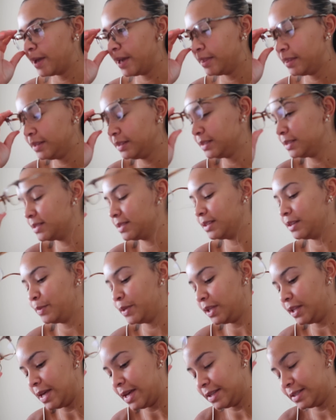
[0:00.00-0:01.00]
I think this is gonna
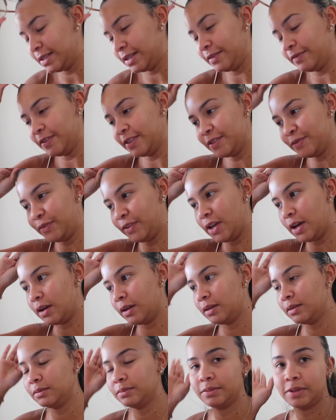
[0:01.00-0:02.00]
be the last day of this
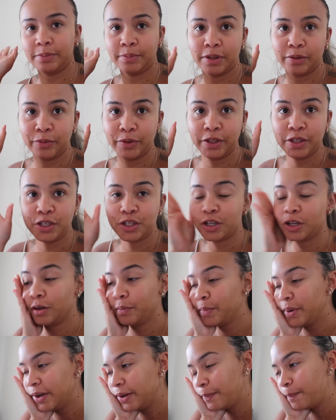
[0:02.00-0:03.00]
vlog. I'm not really
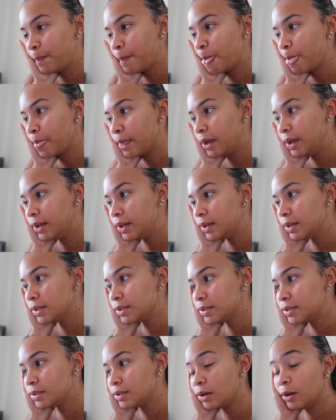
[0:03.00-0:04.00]
sure, but it
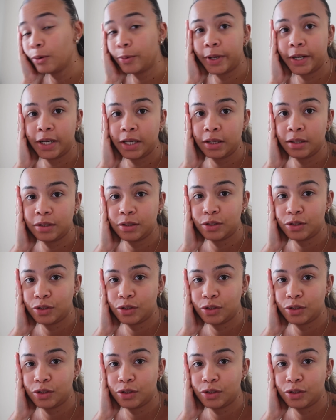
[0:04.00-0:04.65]
is already